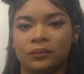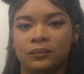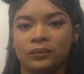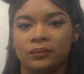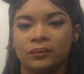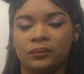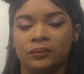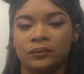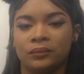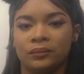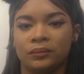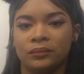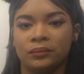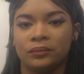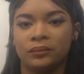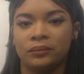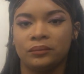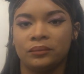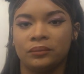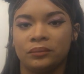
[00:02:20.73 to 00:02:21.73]

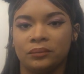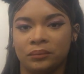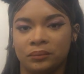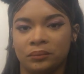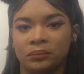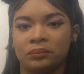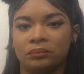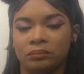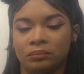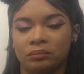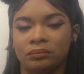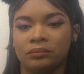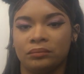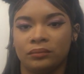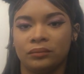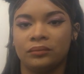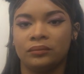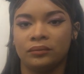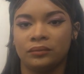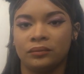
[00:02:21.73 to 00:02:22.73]

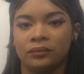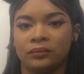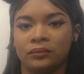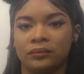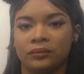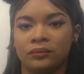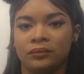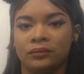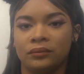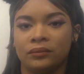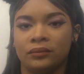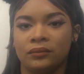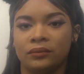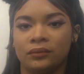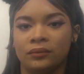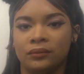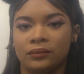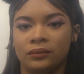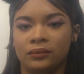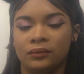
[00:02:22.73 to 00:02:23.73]

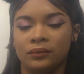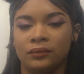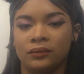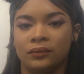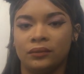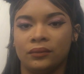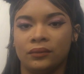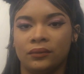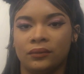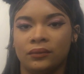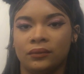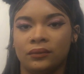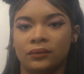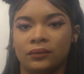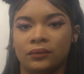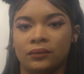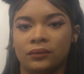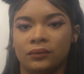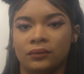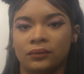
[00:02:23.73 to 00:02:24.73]

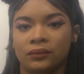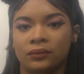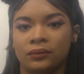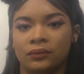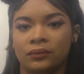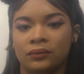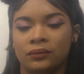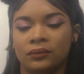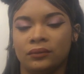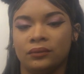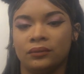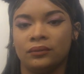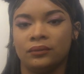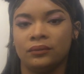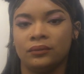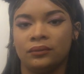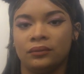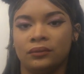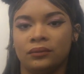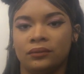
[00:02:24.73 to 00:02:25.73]

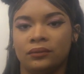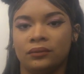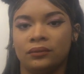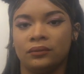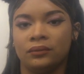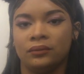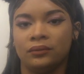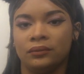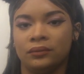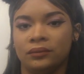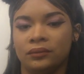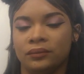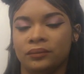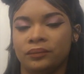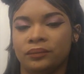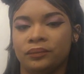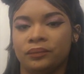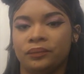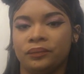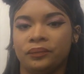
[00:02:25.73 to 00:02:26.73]

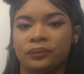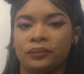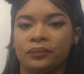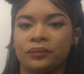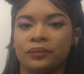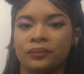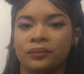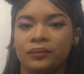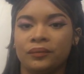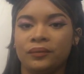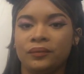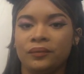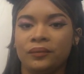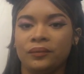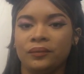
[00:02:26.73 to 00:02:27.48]
(not speaking)